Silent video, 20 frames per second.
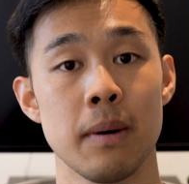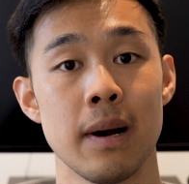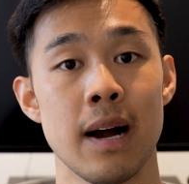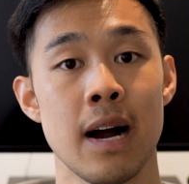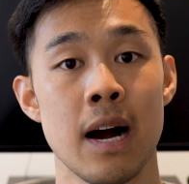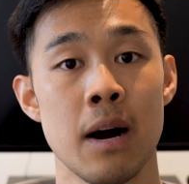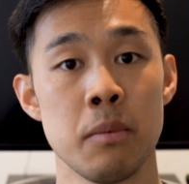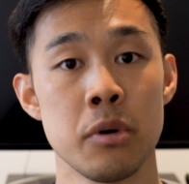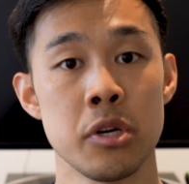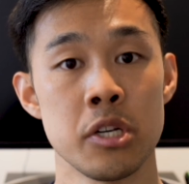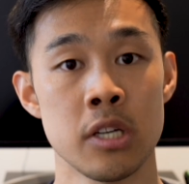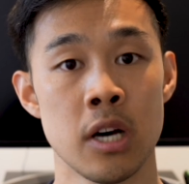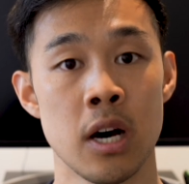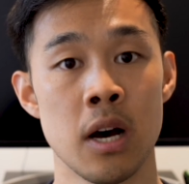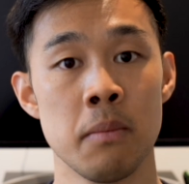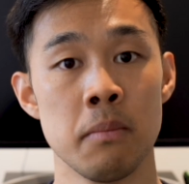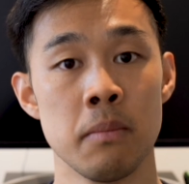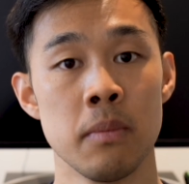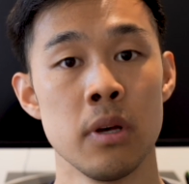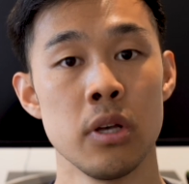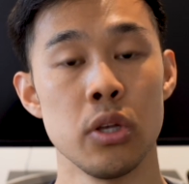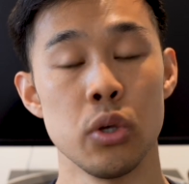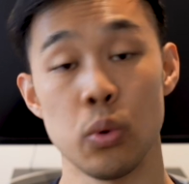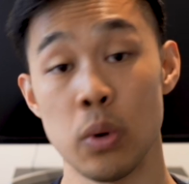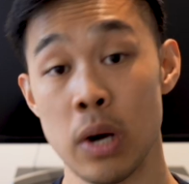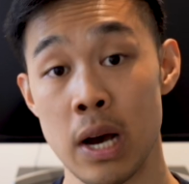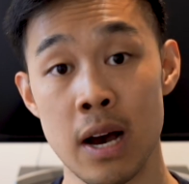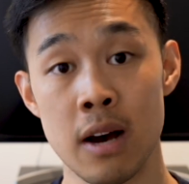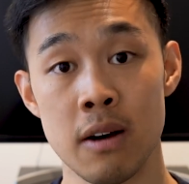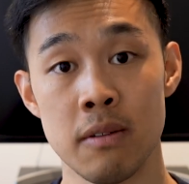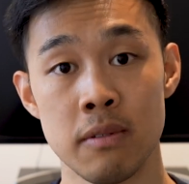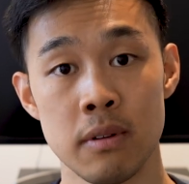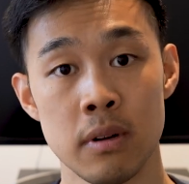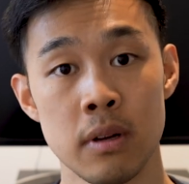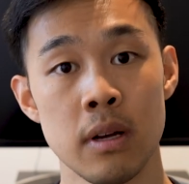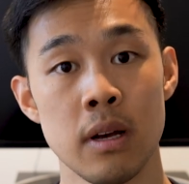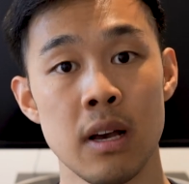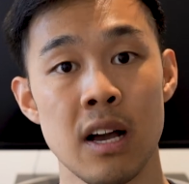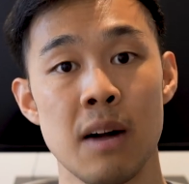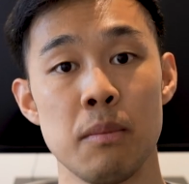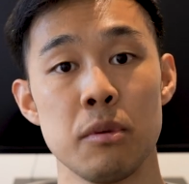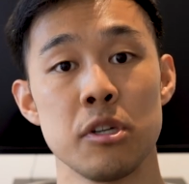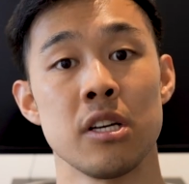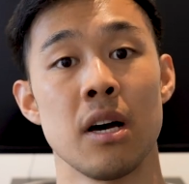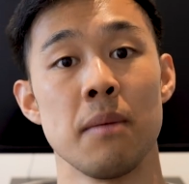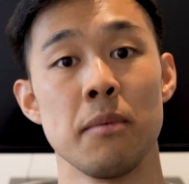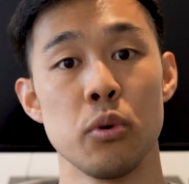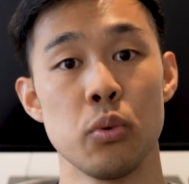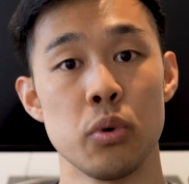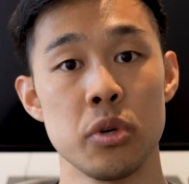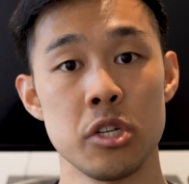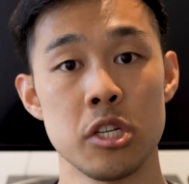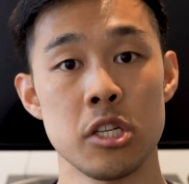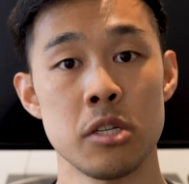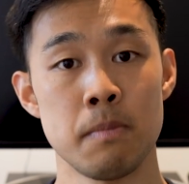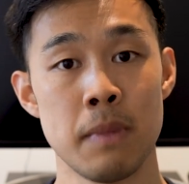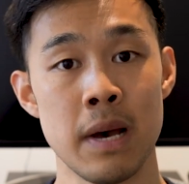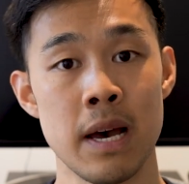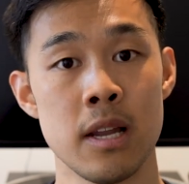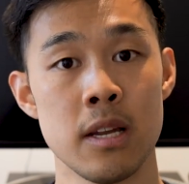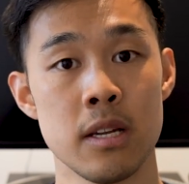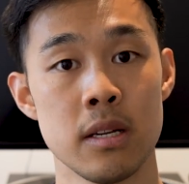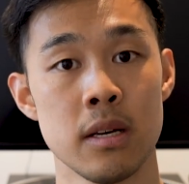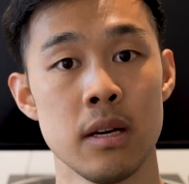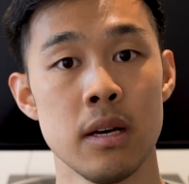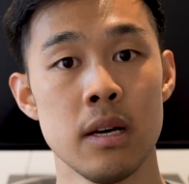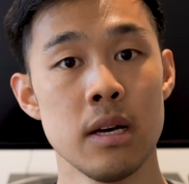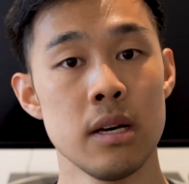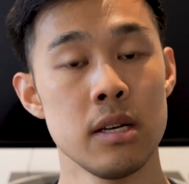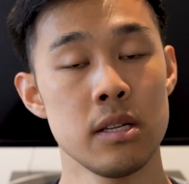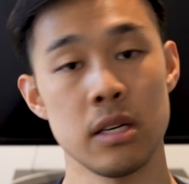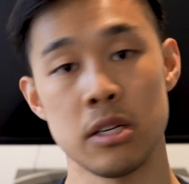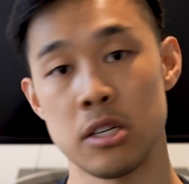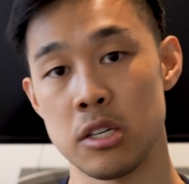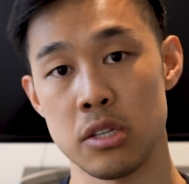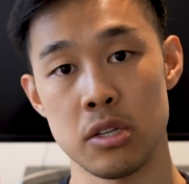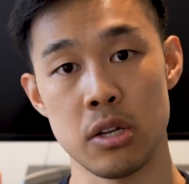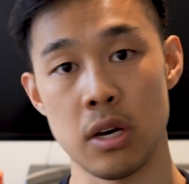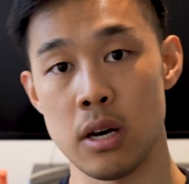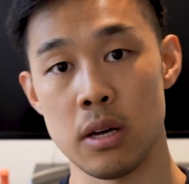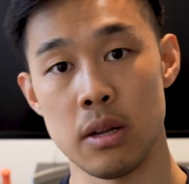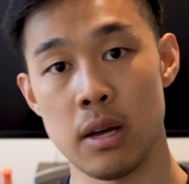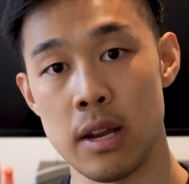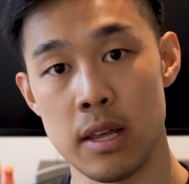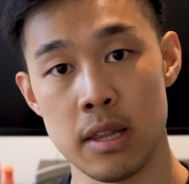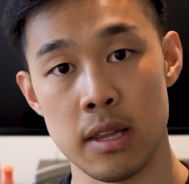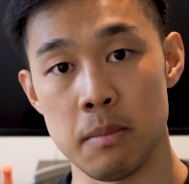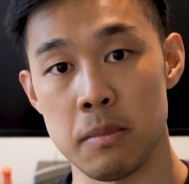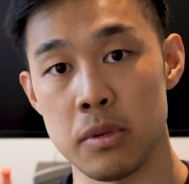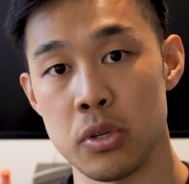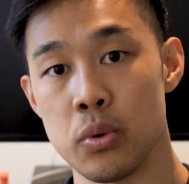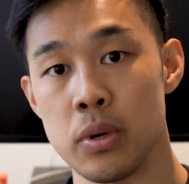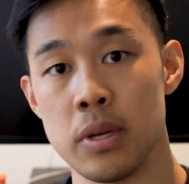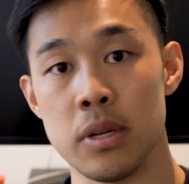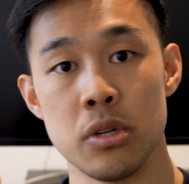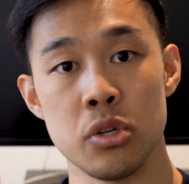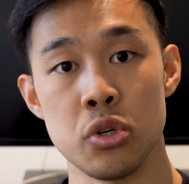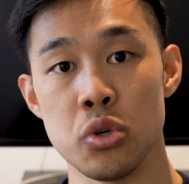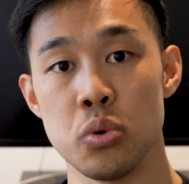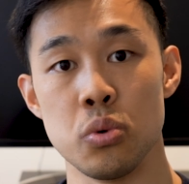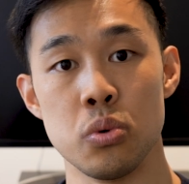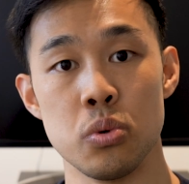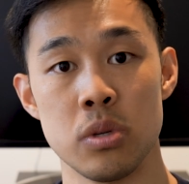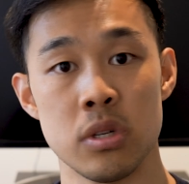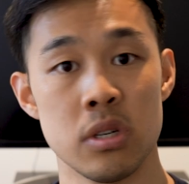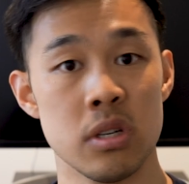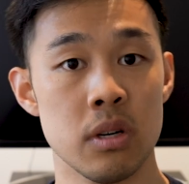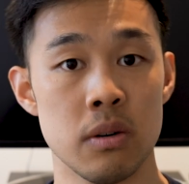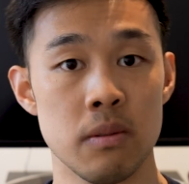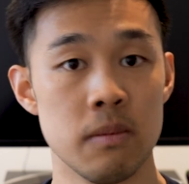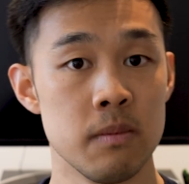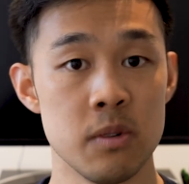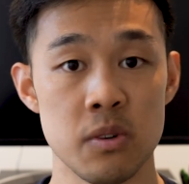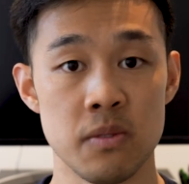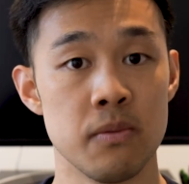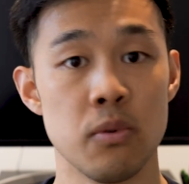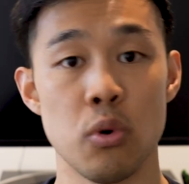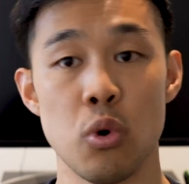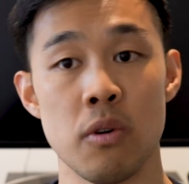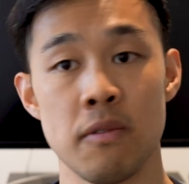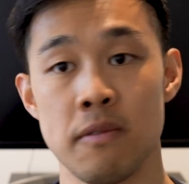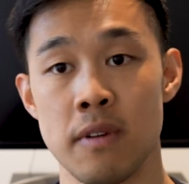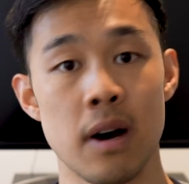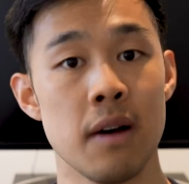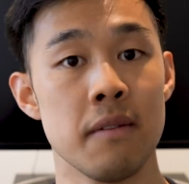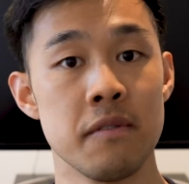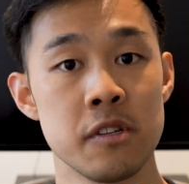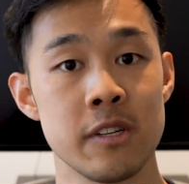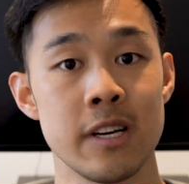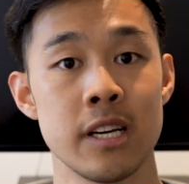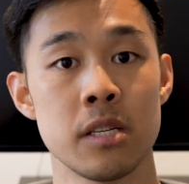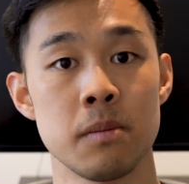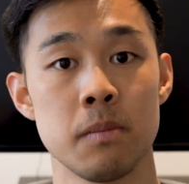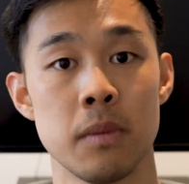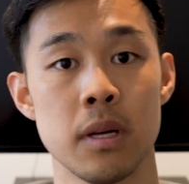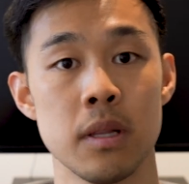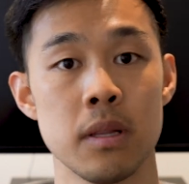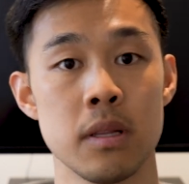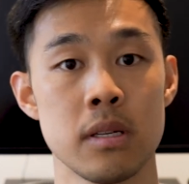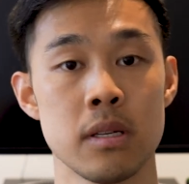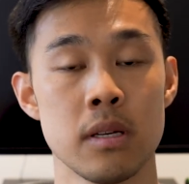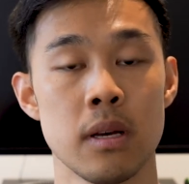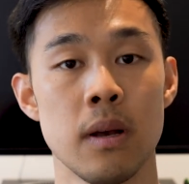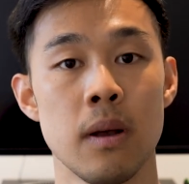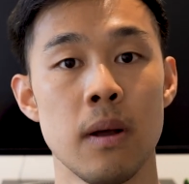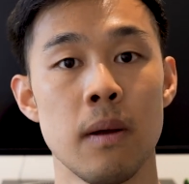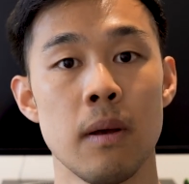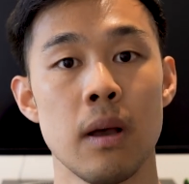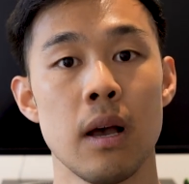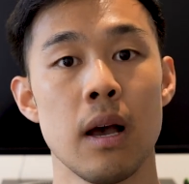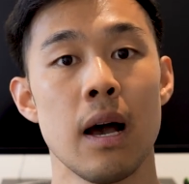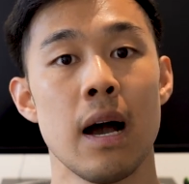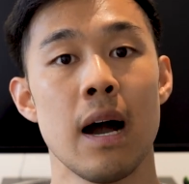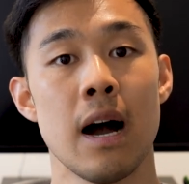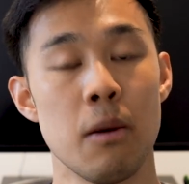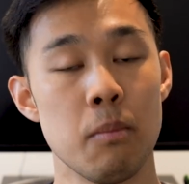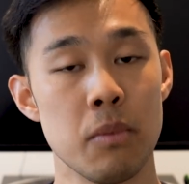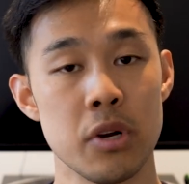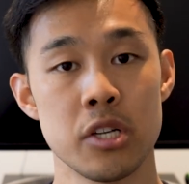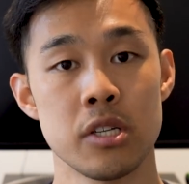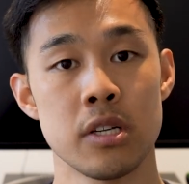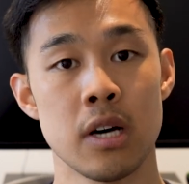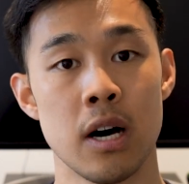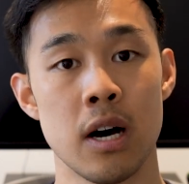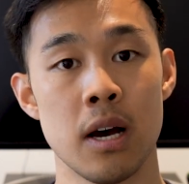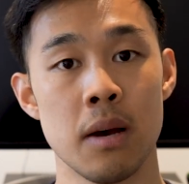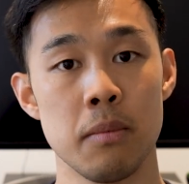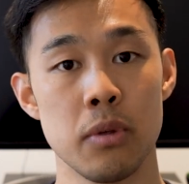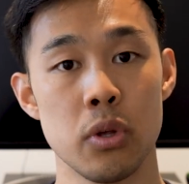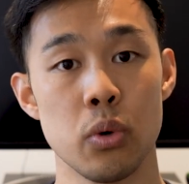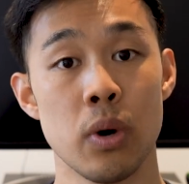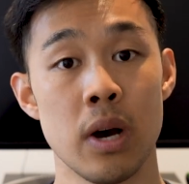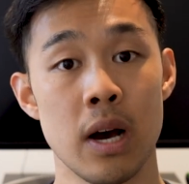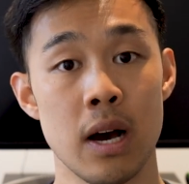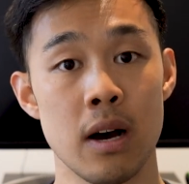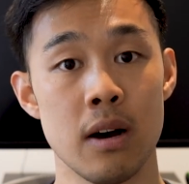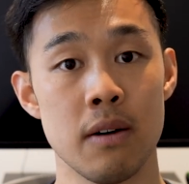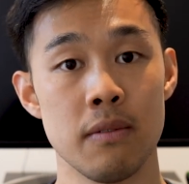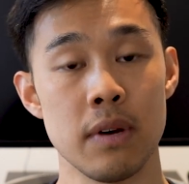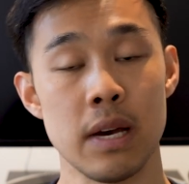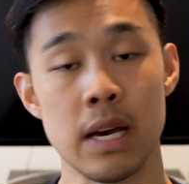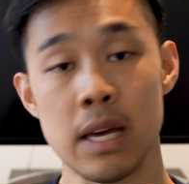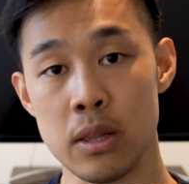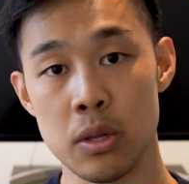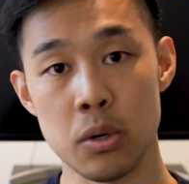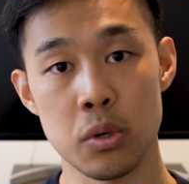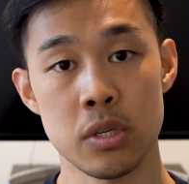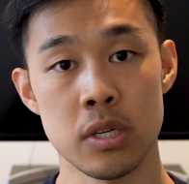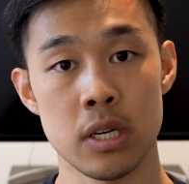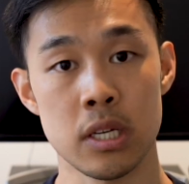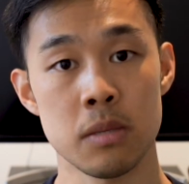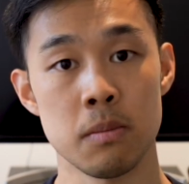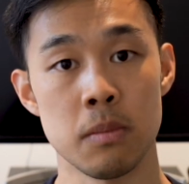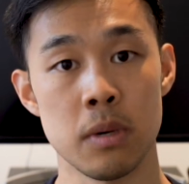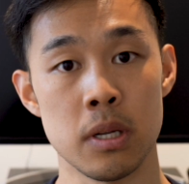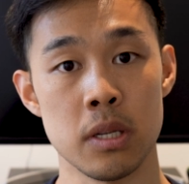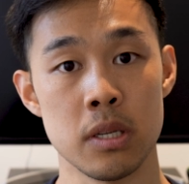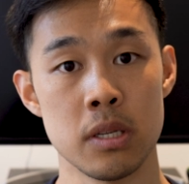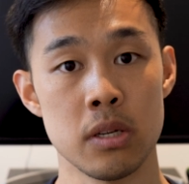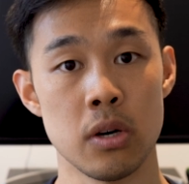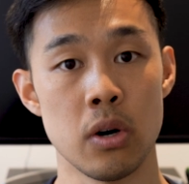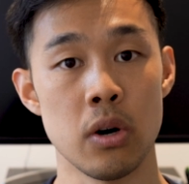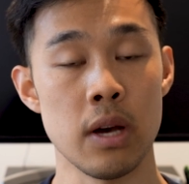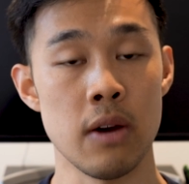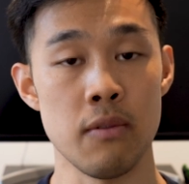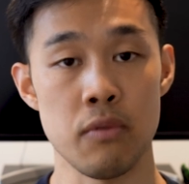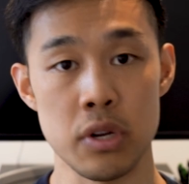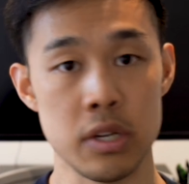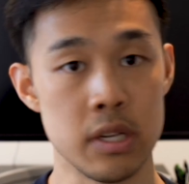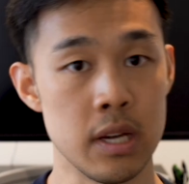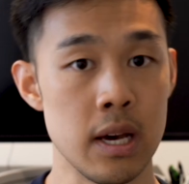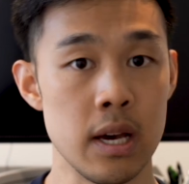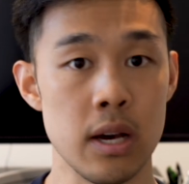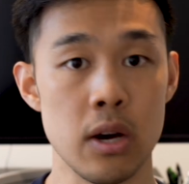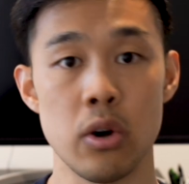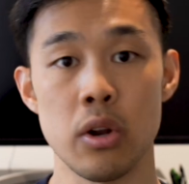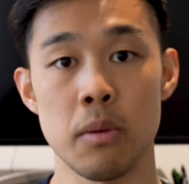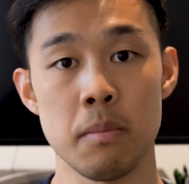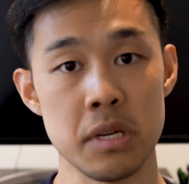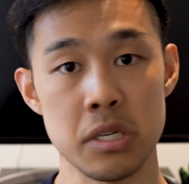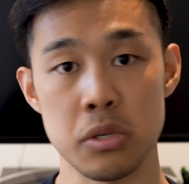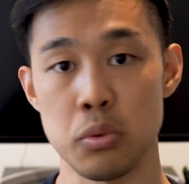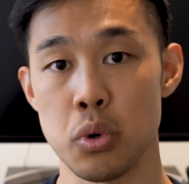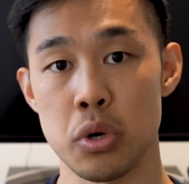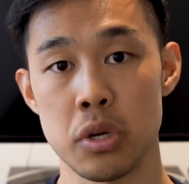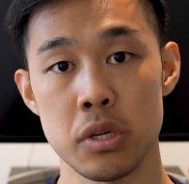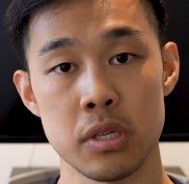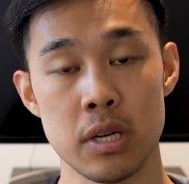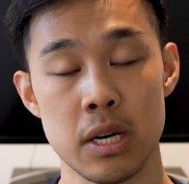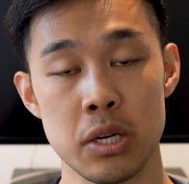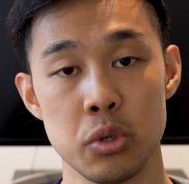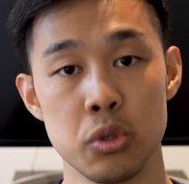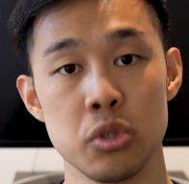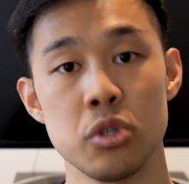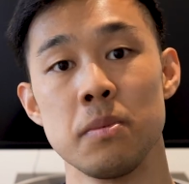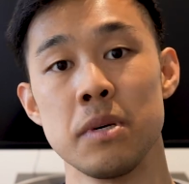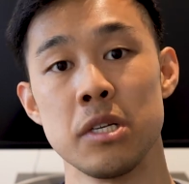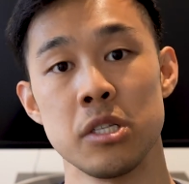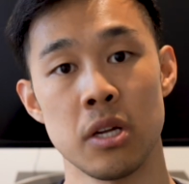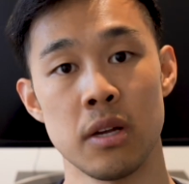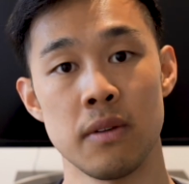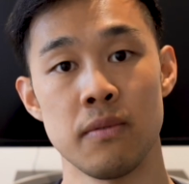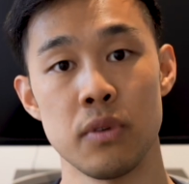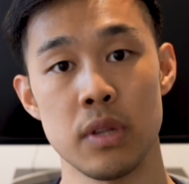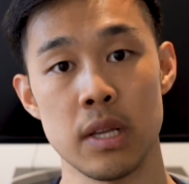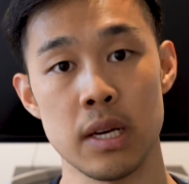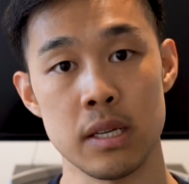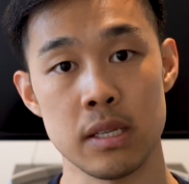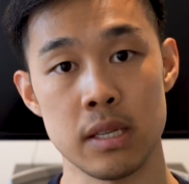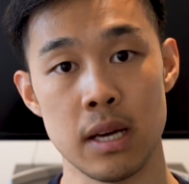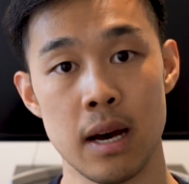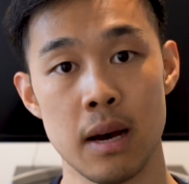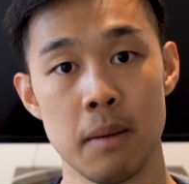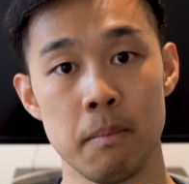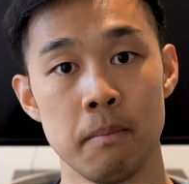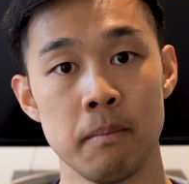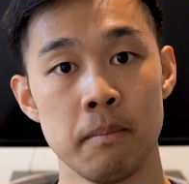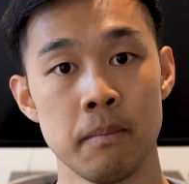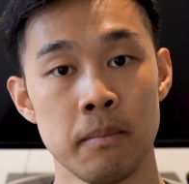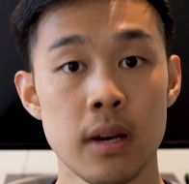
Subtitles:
about how much time you have, how much time you want to spend, such as anything between 2 to 4, 5, 6 months, how much time you have in those 6 months every day on a busy working schedule to be studying for the exam,